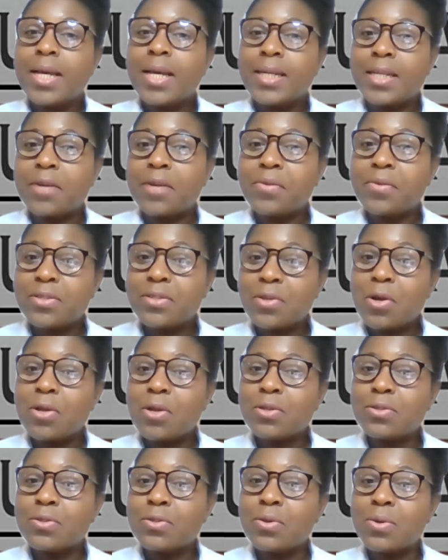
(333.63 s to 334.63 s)
There is
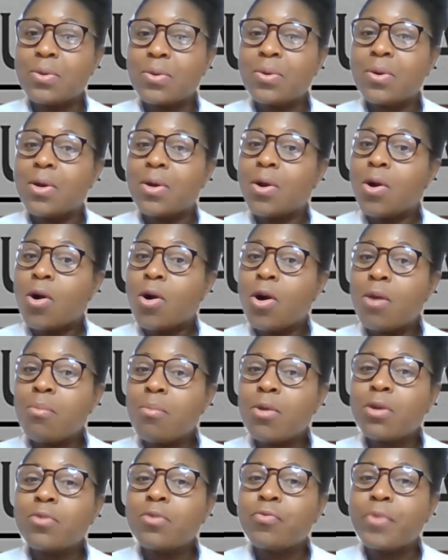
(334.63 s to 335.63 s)
also
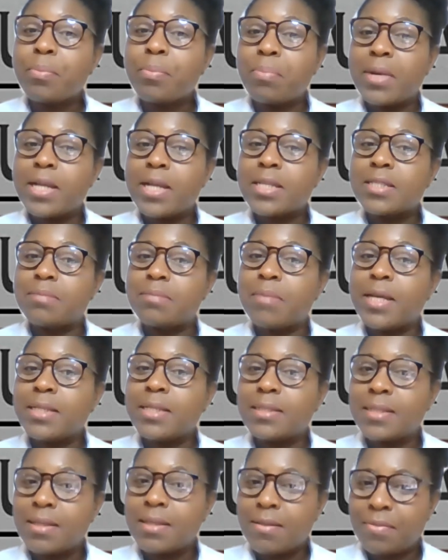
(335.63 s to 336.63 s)
hormone
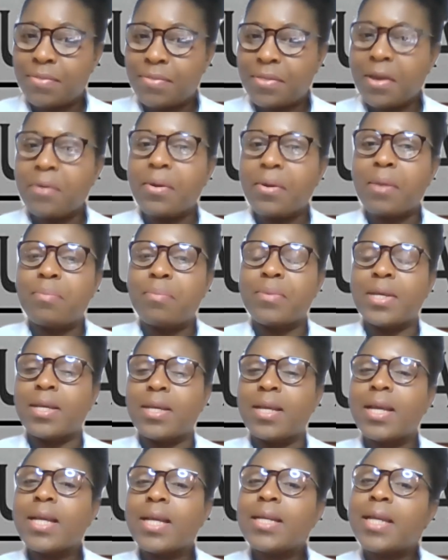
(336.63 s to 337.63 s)
replacement therapy
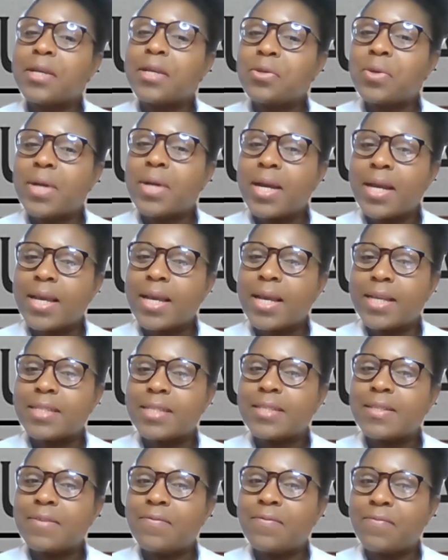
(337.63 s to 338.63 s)
that you can
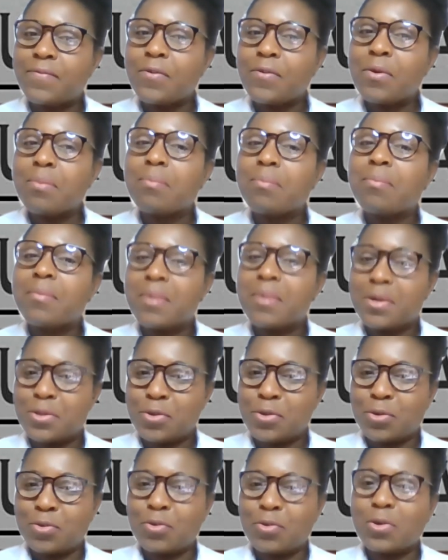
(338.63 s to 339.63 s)
get from
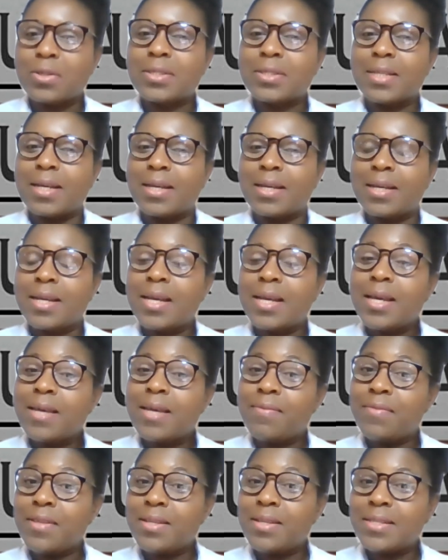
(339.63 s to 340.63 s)
your doctor.
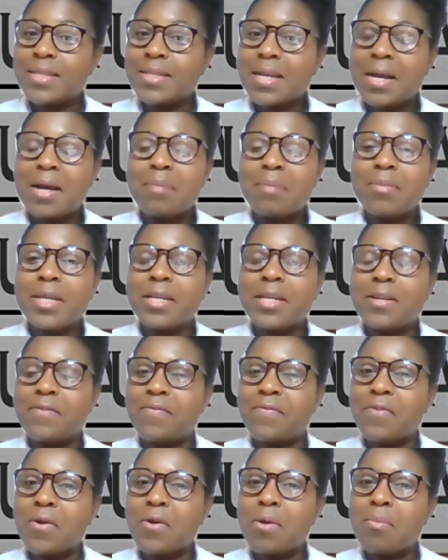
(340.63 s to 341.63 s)
These come in the
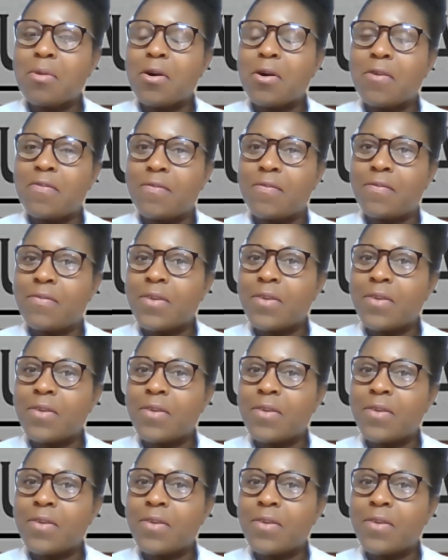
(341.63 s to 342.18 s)
form of